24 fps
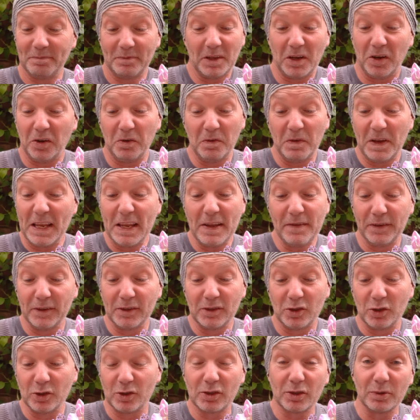or even
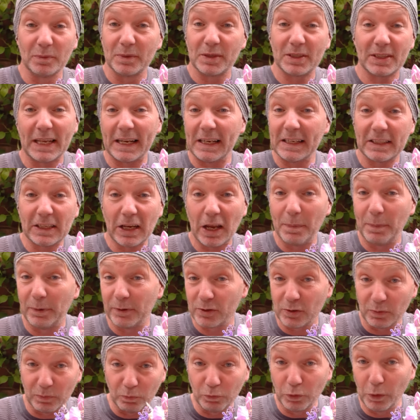just some sellotape or
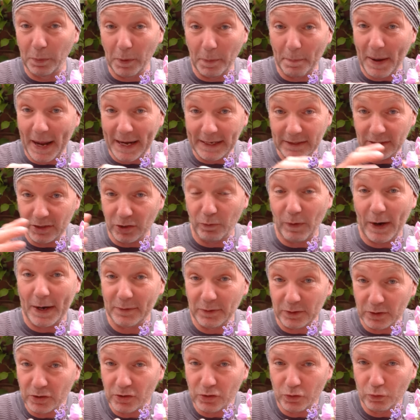some rubber bands
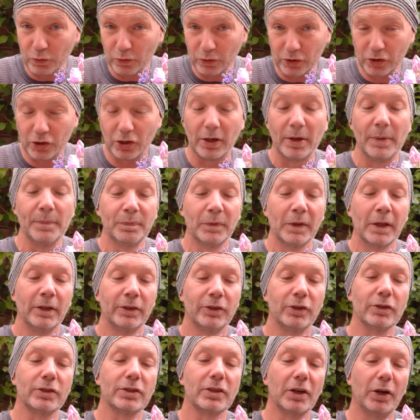around a structure
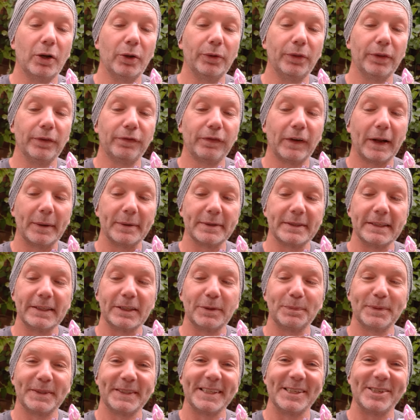just to hold the flowers into
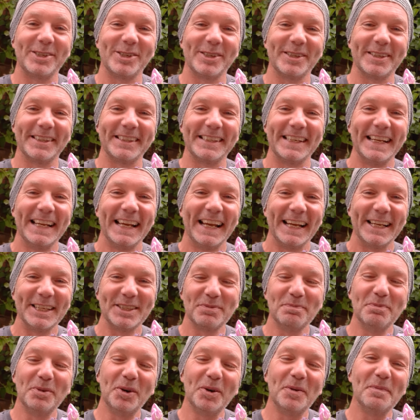position. And as
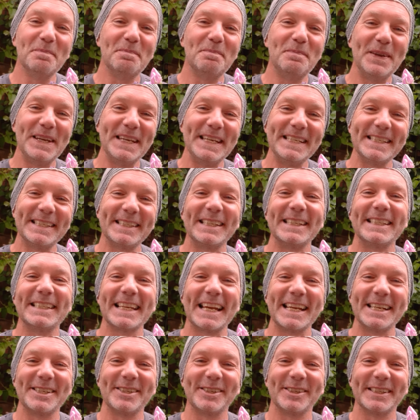more bees
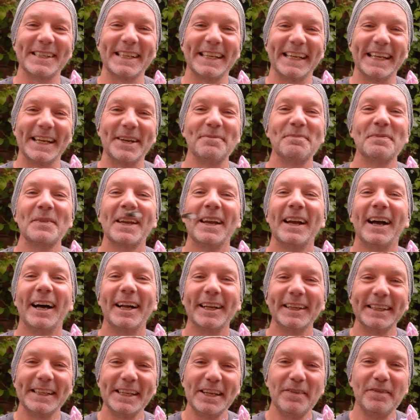descend on here,
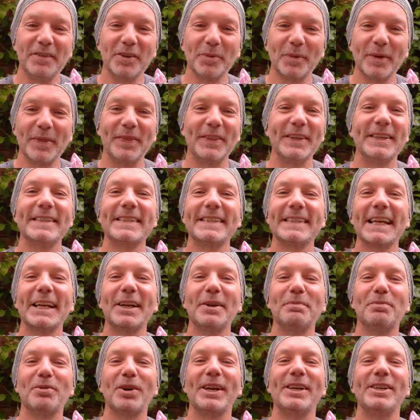I'll leave you with this
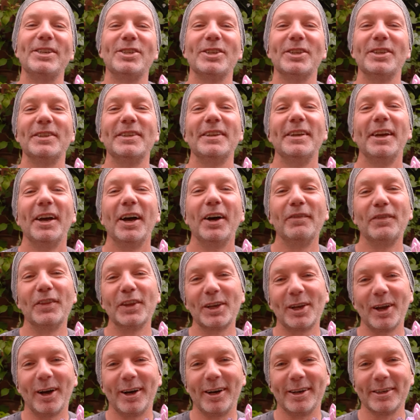celebration of the
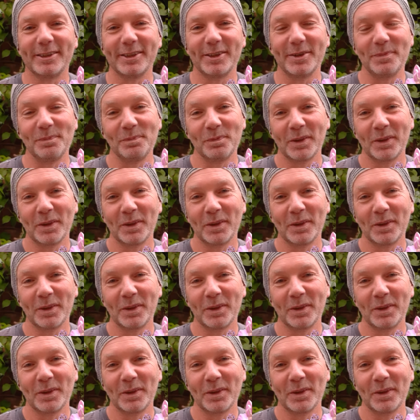garden